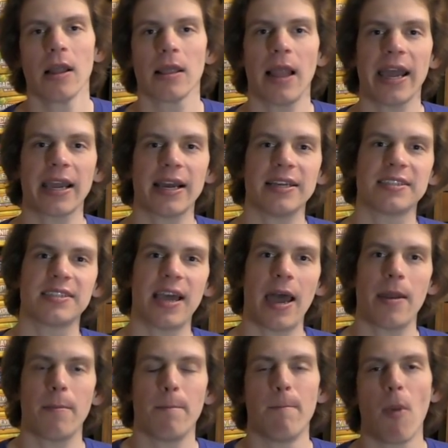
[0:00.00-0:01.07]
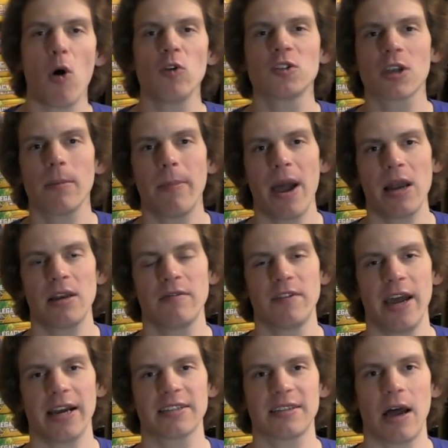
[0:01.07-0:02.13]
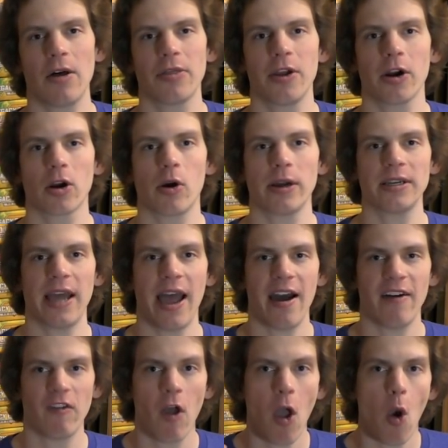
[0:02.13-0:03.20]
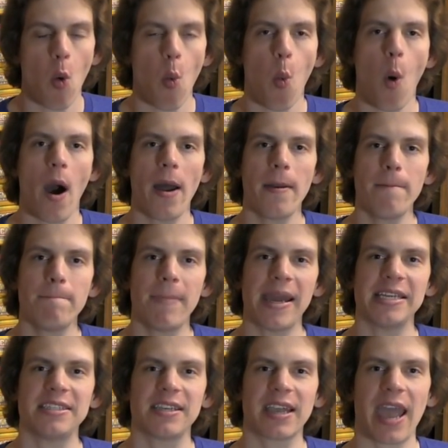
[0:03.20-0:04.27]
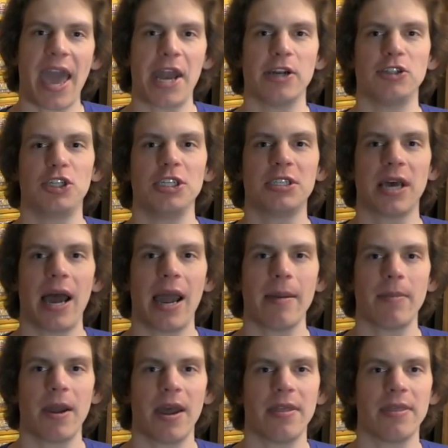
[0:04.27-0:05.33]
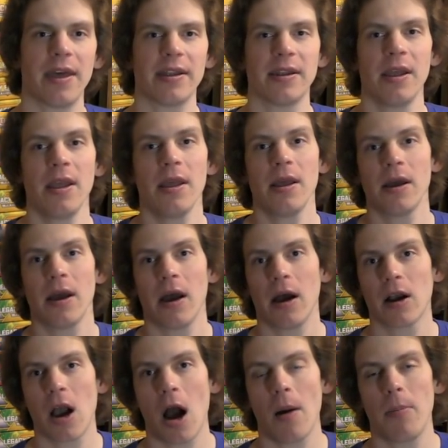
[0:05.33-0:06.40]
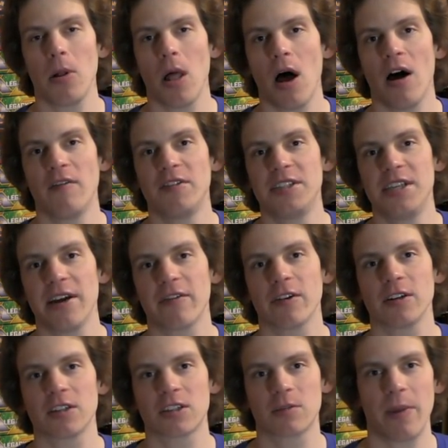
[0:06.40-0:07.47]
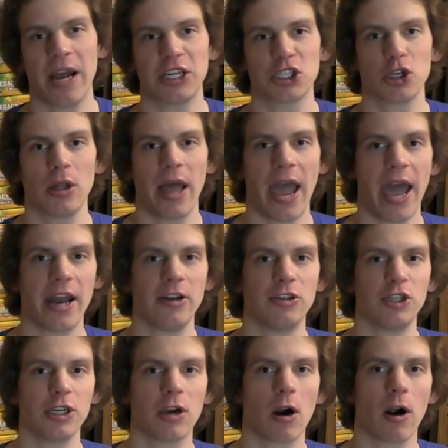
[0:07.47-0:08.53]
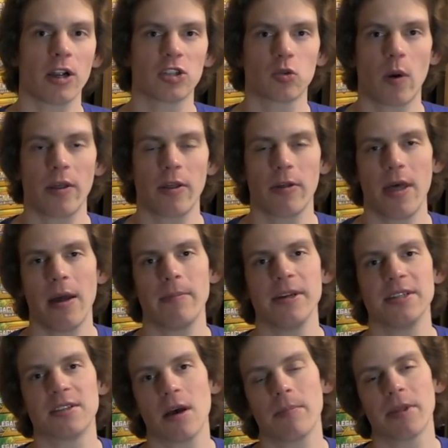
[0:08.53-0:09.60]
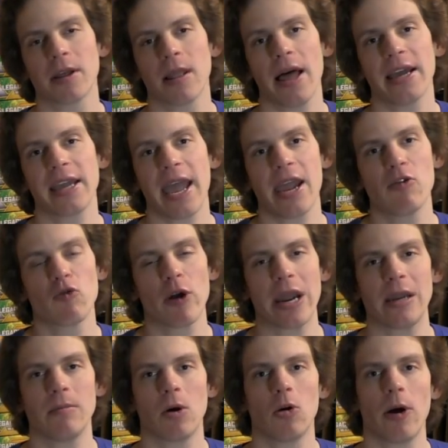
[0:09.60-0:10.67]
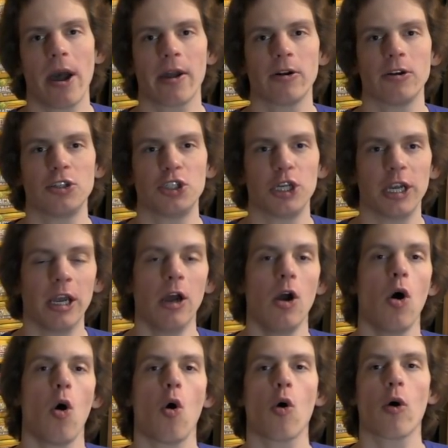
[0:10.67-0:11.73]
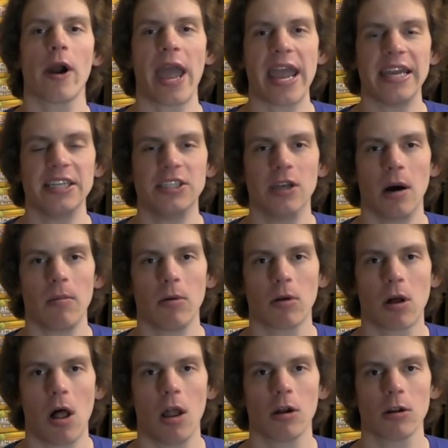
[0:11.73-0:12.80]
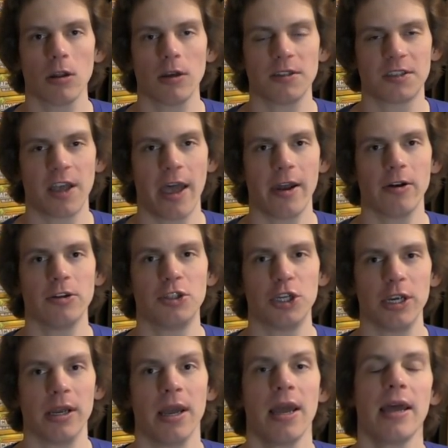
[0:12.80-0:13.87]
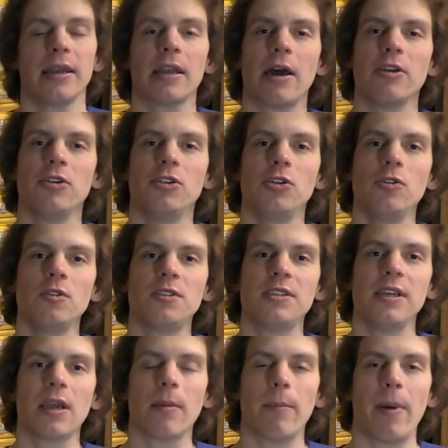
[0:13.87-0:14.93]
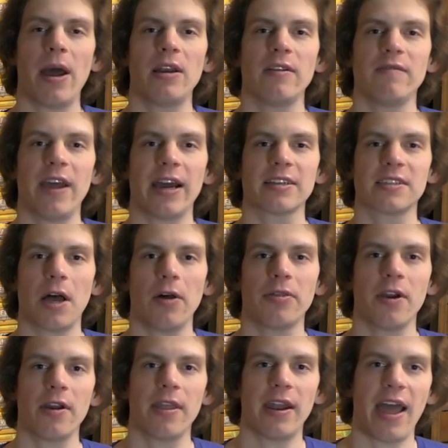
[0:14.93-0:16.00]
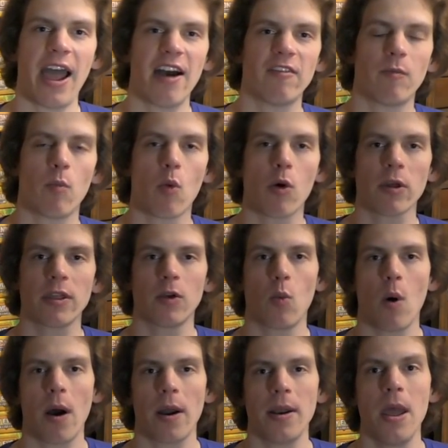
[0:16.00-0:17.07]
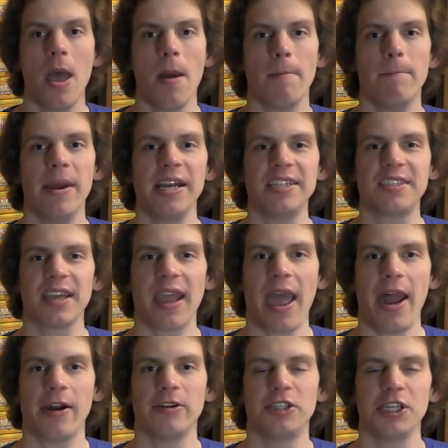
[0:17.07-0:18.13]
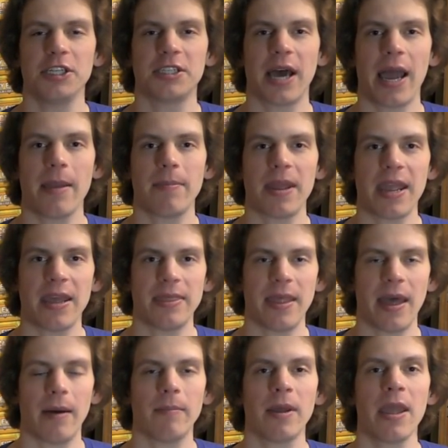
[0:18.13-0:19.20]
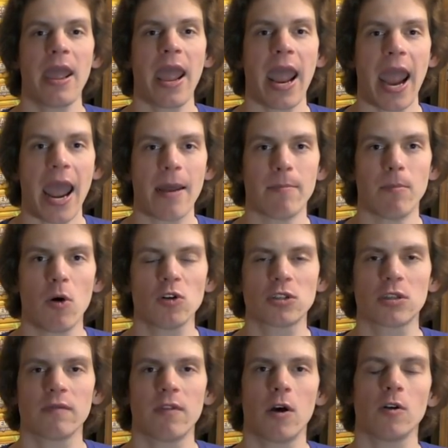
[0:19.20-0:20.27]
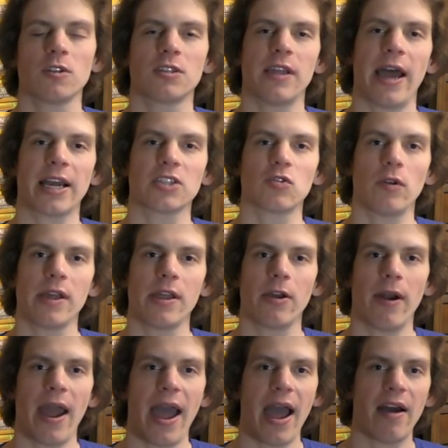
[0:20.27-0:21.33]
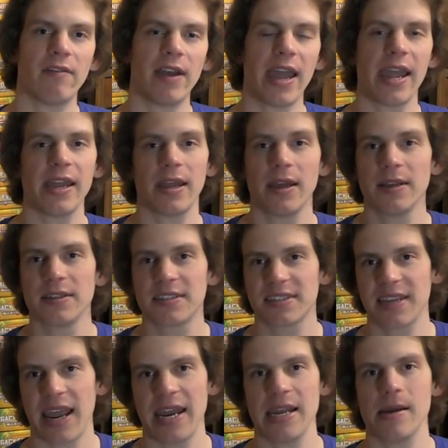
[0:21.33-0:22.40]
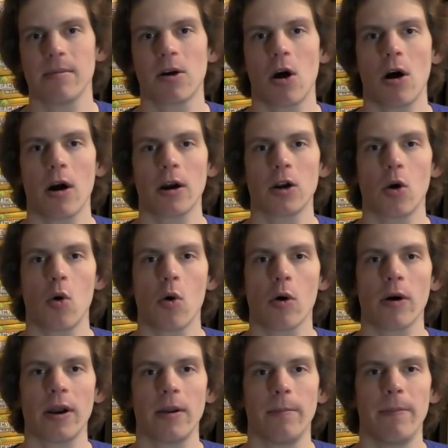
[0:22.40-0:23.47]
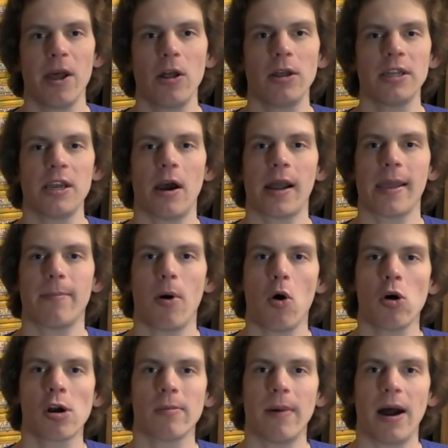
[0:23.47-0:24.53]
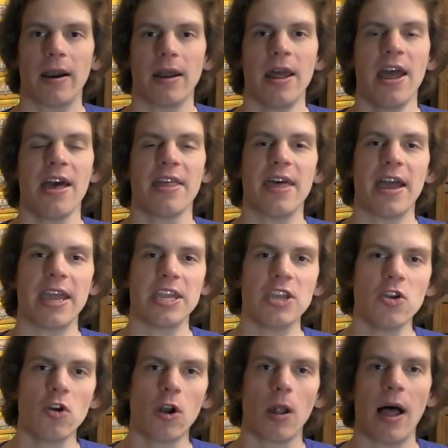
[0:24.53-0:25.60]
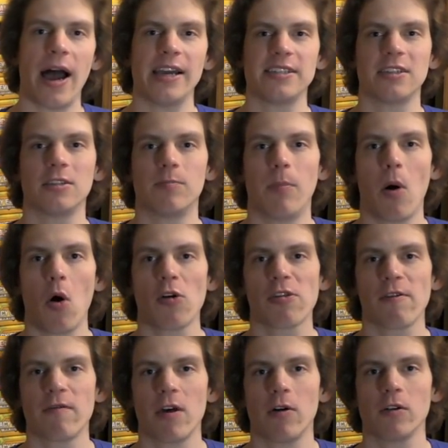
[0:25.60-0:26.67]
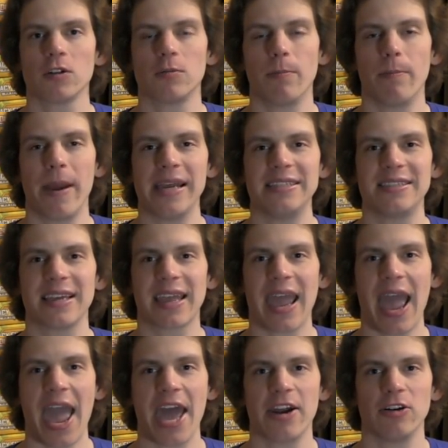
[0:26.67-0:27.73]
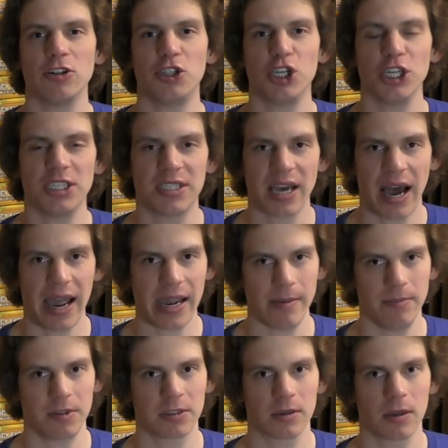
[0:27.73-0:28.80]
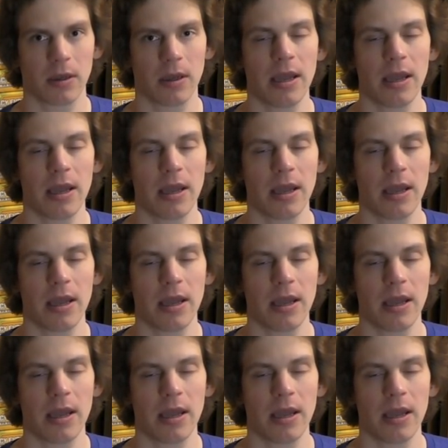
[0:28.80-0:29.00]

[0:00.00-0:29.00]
Like I said, most competitive decks out there are going to have one basic energy type and then a couple of different special energy cards, whether that be something like a Rainbow Energy or a Double Colorless Energy. Now you do see competitive decks out there that have more than one basic energy type in them. And most of those decks will either have a stadium card or an ability on a Pokemon that utilizes both of those basic energy types.